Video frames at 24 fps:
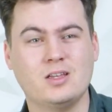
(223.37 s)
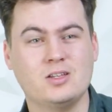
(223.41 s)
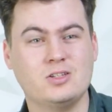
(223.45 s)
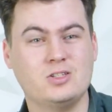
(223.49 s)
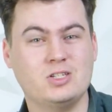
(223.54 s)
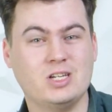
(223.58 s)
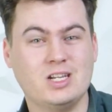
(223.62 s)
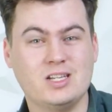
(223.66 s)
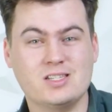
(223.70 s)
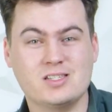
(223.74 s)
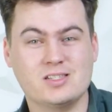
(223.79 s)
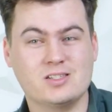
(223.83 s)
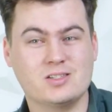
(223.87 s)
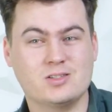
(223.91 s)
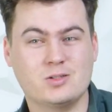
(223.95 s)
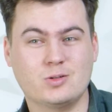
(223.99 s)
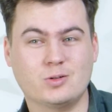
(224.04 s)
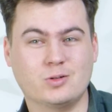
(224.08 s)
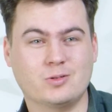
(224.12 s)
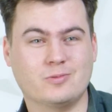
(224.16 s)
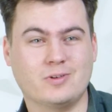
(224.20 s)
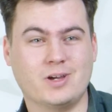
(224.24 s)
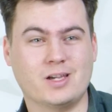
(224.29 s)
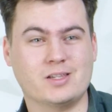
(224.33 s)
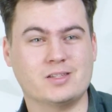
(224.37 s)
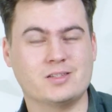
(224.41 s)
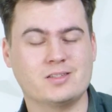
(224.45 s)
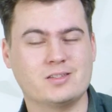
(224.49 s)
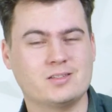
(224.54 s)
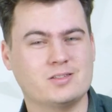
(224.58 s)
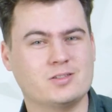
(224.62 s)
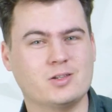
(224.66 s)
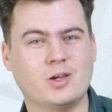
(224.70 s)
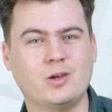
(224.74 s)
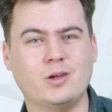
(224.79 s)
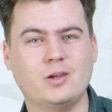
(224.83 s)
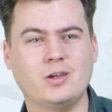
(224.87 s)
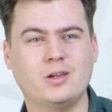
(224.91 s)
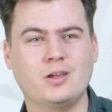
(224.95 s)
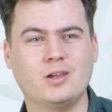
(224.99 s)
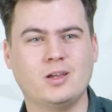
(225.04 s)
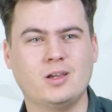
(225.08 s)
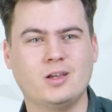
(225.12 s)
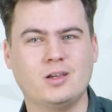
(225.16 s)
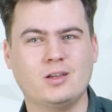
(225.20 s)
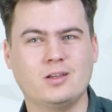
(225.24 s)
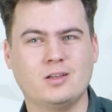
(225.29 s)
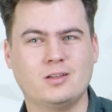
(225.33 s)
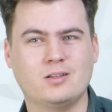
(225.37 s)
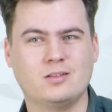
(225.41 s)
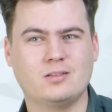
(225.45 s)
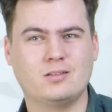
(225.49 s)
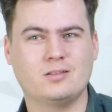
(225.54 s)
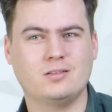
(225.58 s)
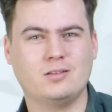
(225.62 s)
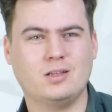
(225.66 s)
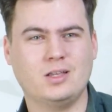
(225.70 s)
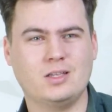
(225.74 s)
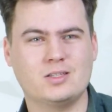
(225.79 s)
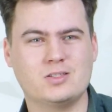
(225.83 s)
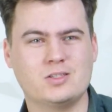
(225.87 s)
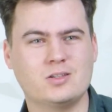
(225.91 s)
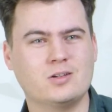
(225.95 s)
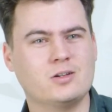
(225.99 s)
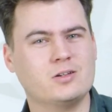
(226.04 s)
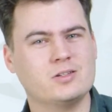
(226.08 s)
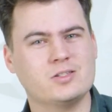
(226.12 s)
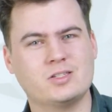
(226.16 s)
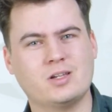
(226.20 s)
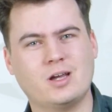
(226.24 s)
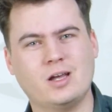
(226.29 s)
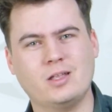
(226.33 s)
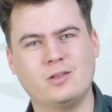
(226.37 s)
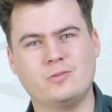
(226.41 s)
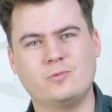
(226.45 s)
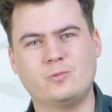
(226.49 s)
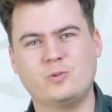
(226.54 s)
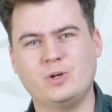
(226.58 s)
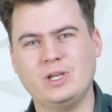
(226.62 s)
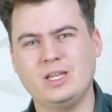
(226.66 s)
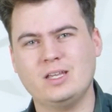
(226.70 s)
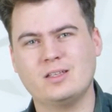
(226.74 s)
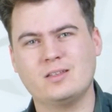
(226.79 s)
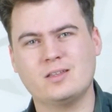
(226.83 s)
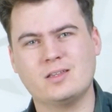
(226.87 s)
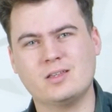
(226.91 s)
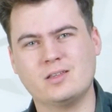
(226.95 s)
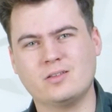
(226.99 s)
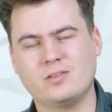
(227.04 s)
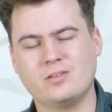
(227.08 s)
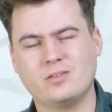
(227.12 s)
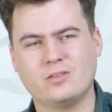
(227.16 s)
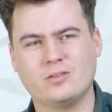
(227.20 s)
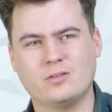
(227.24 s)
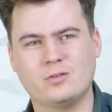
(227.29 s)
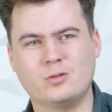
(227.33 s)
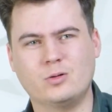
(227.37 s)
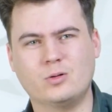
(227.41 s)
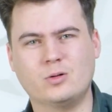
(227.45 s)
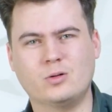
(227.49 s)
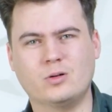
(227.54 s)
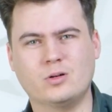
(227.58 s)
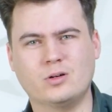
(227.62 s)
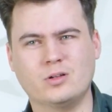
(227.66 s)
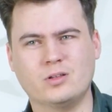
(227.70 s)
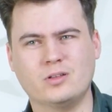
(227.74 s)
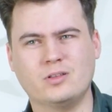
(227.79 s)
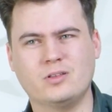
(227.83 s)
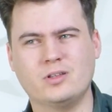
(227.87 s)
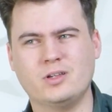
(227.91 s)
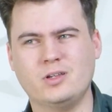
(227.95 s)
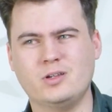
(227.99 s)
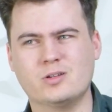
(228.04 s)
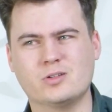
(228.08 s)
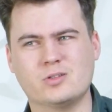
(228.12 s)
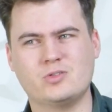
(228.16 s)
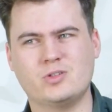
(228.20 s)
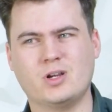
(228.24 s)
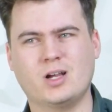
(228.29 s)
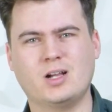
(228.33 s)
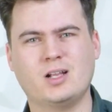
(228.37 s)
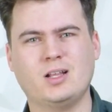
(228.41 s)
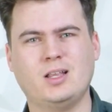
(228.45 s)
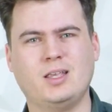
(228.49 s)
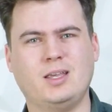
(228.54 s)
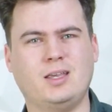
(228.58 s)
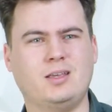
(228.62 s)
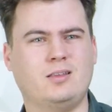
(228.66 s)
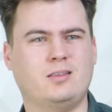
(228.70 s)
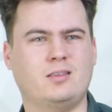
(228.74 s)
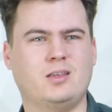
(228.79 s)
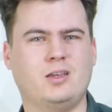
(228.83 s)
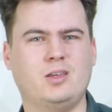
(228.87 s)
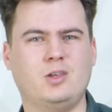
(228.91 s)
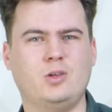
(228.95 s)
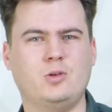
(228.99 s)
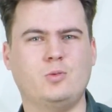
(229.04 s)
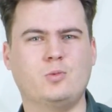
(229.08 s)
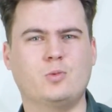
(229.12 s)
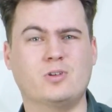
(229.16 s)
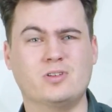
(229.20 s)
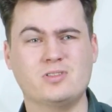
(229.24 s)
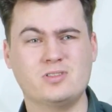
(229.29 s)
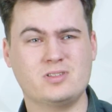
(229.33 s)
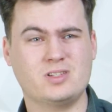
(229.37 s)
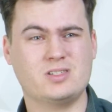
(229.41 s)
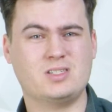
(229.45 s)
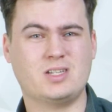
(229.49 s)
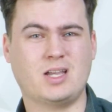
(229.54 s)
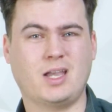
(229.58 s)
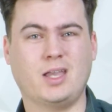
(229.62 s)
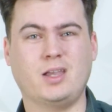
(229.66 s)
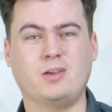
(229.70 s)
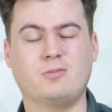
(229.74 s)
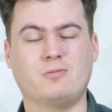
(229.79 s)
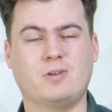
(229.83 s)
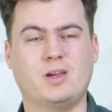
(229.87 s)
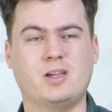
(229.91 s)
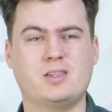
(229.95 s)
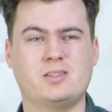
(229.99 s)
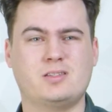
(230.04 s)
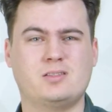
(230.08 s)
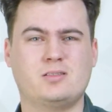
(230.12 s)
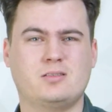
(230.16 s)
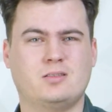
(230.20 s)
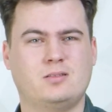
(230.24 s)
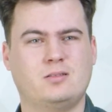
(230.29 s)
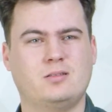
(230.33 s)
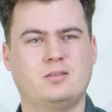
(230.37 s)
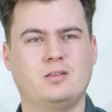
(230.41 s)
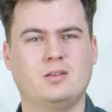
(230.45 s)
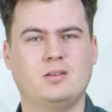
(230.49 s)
Jesus took rest. So it's not a sign of weakness or that you're struggling that you want to take rest.